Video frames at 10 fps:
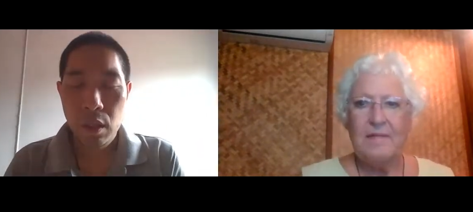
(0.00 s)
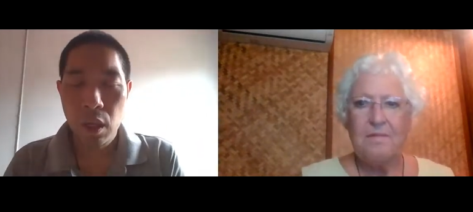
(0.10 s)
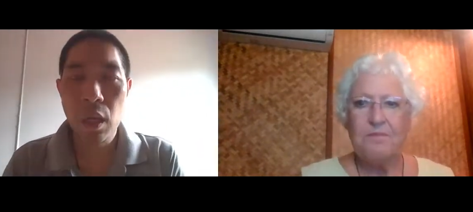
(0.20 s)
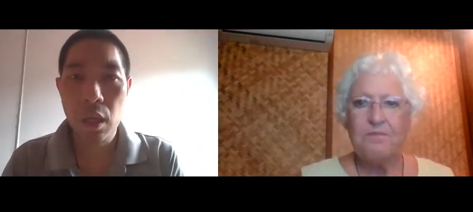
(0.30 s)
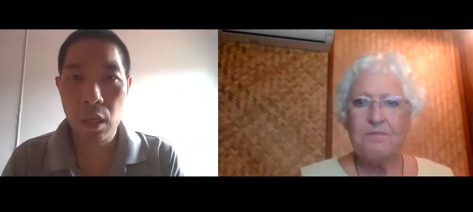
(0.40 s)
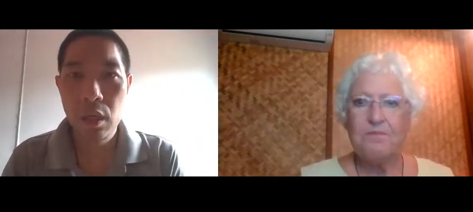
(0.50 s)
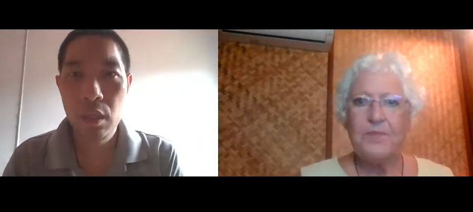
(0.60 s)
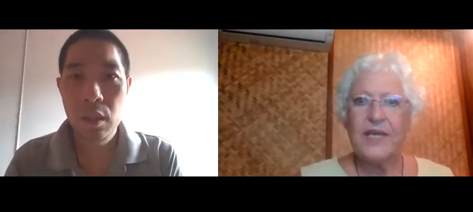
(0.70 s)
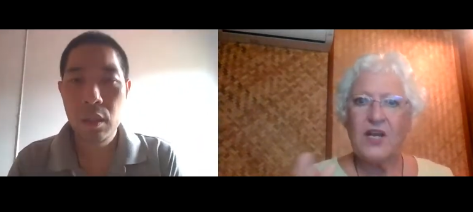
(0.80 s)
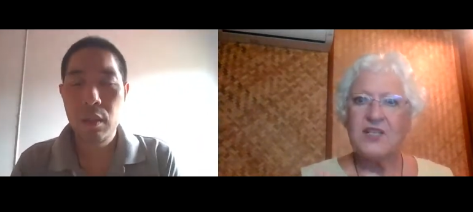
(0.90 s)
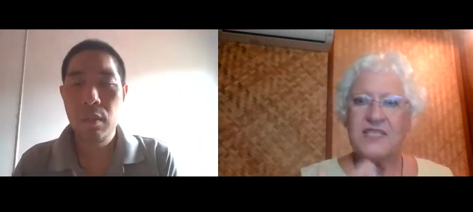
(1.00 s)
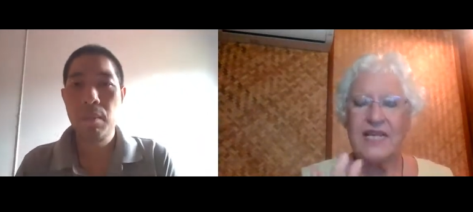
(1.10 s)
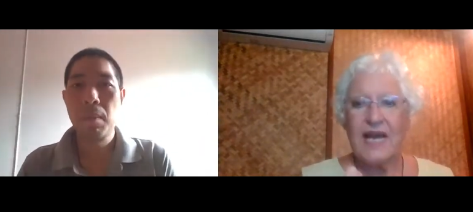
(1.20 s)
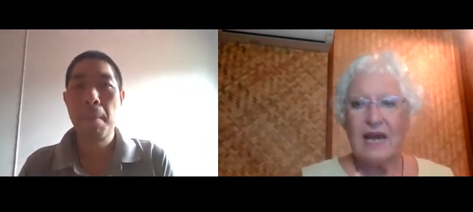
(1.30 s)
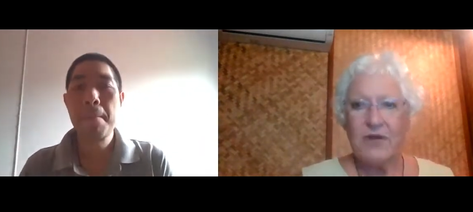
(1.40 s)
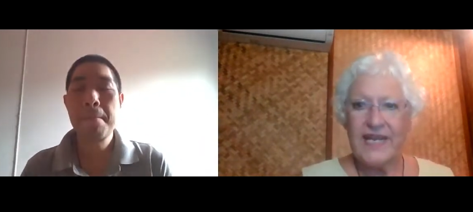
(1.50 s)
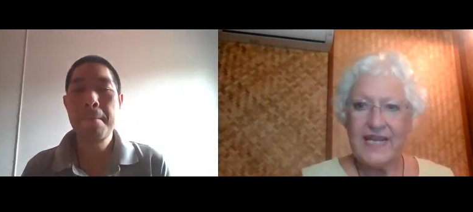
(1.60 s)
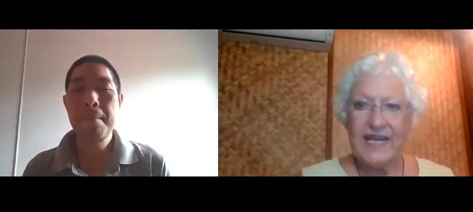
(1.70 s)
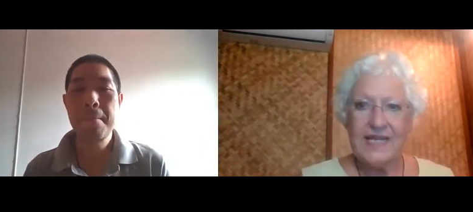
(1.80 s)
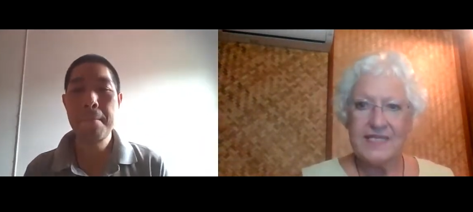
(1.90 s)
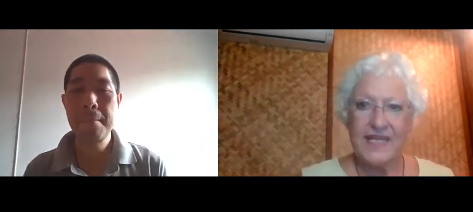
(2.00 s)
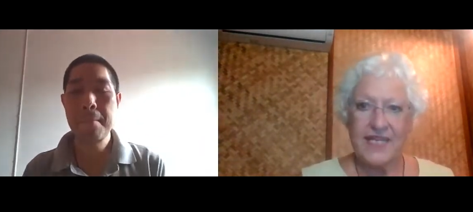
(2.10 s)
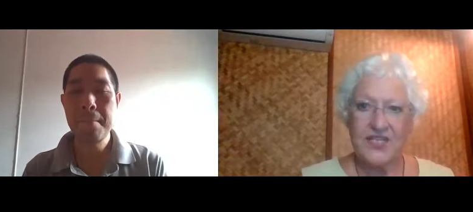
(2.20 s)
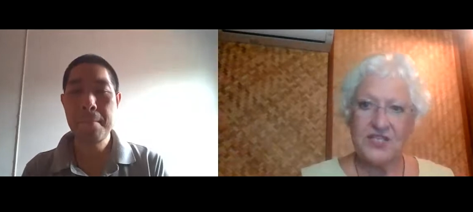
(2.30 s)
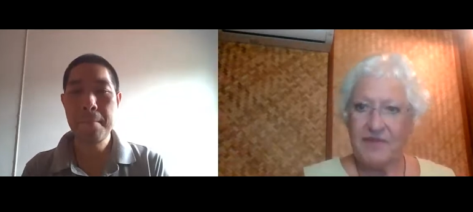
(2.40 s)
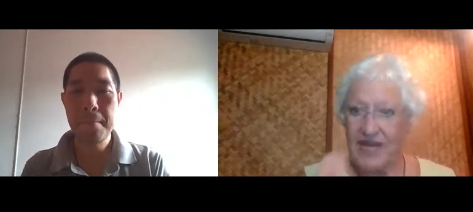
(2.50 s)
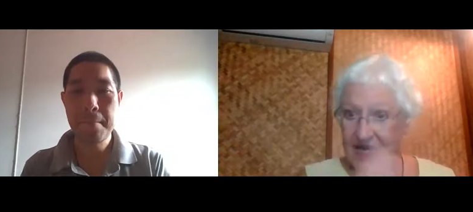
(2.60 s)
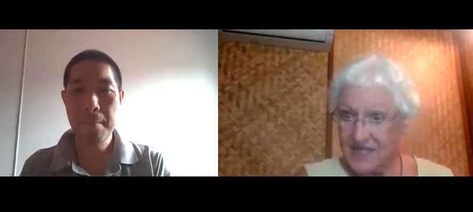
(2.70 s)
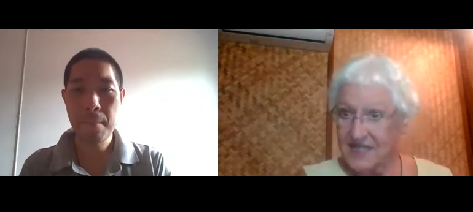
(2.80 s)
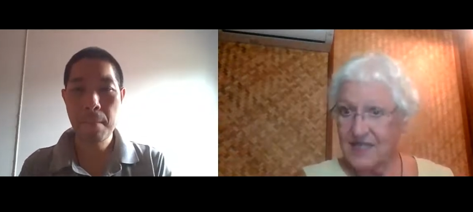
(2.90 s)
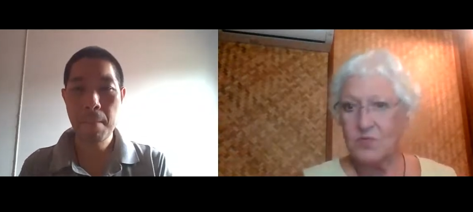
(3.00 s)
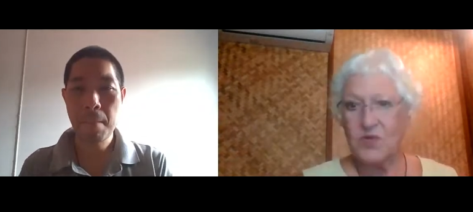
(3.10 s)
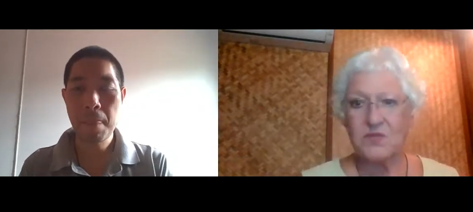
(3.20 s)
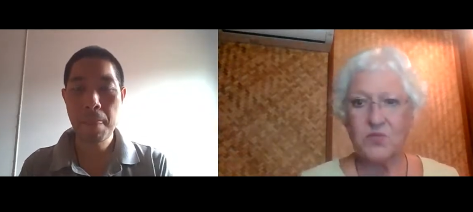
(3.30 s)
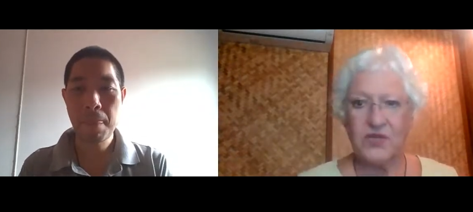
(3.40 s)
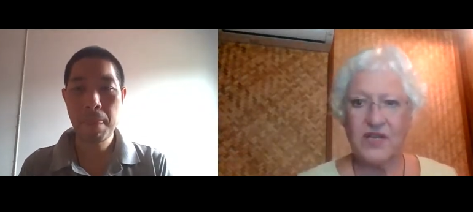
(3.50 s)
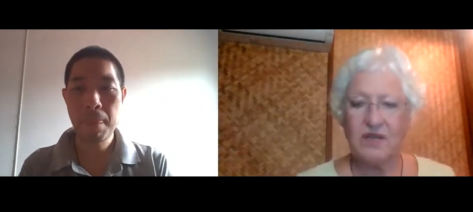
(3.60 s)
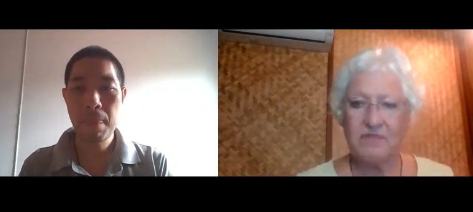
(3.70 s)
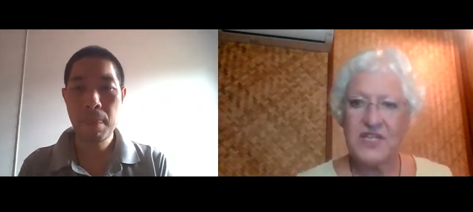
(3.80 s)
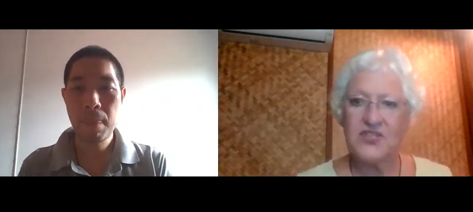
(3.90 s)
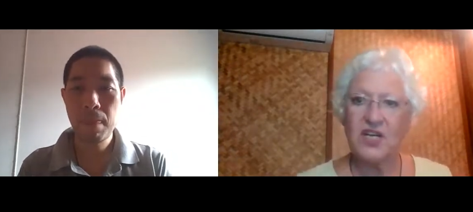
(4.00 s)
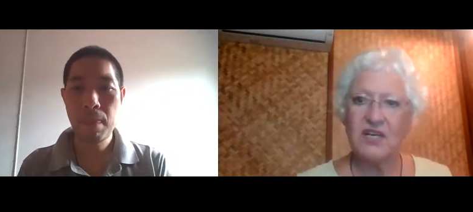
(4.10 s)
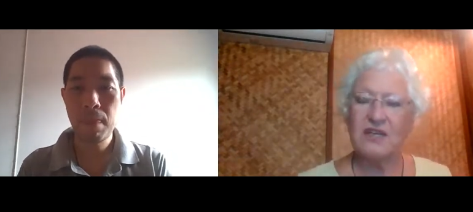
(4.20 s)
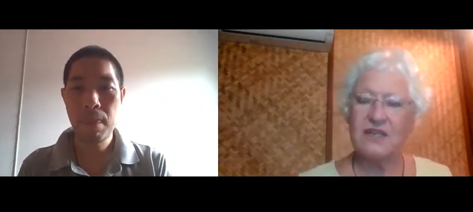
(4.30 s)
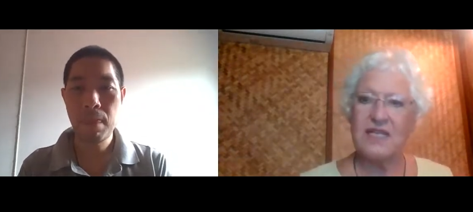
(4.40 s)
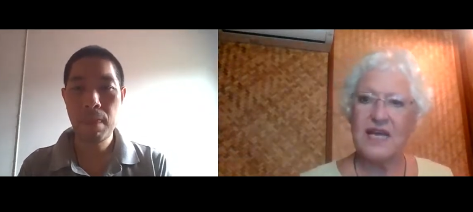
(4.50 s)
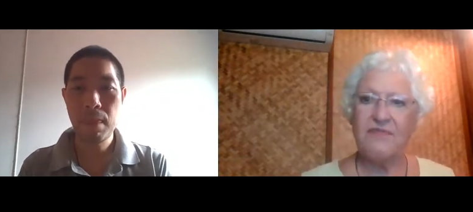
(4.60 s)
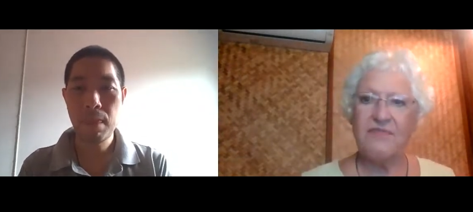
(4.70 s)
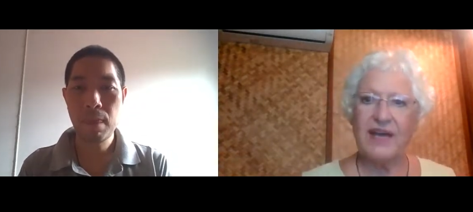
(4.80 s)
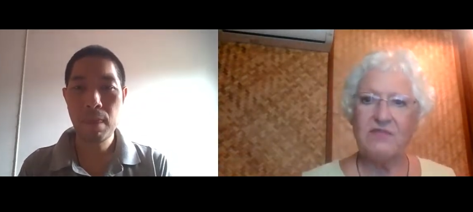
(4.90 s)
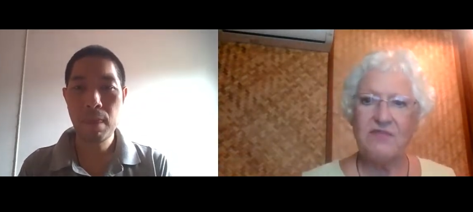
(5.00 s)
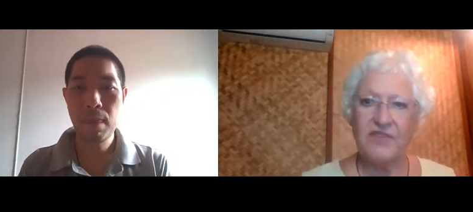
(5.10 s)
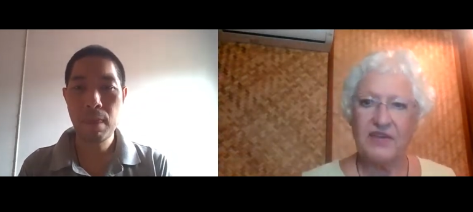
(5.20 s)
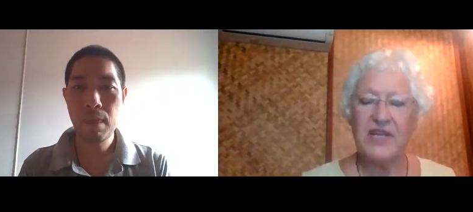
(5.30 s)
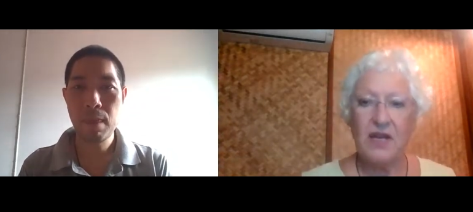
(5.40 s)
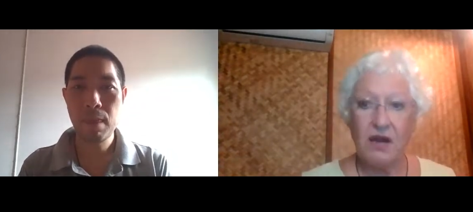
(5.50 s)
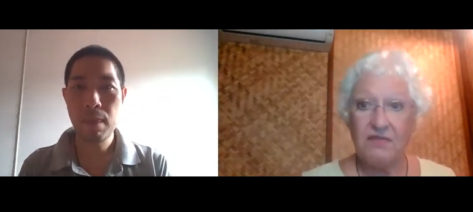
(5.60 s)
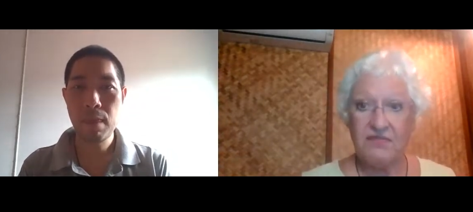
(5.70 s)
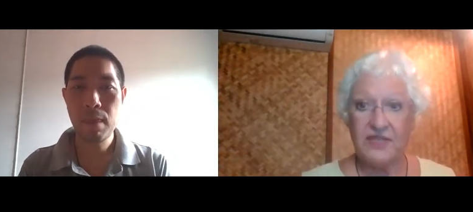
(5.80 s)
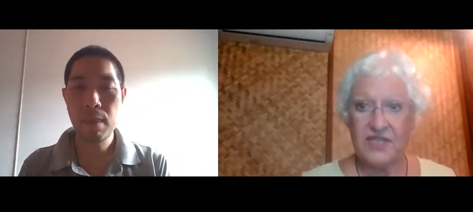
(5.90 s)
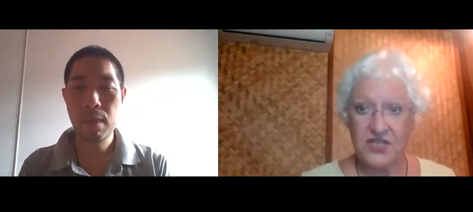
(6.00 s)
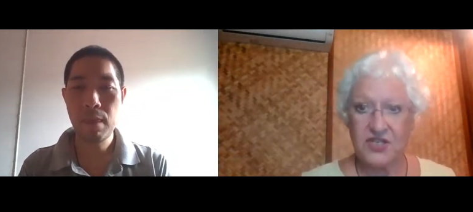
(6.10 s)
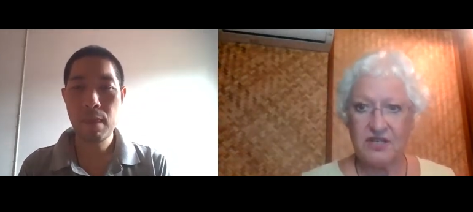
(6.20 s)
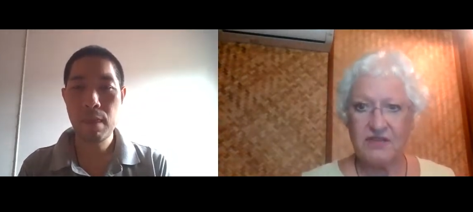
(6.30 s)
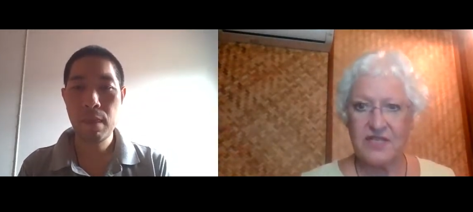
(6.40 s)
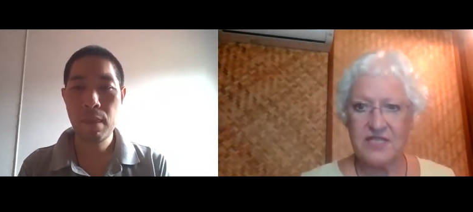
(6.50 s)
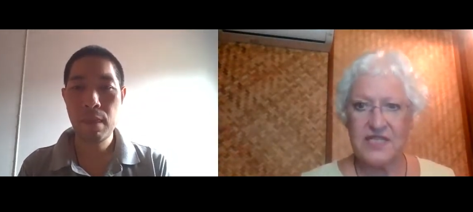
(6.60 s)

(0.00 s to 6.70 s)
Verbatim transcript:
Speaker 1: uh-huh. Because in mm-hmm. our healing session, when I still was working with chakras, I find very often the chakras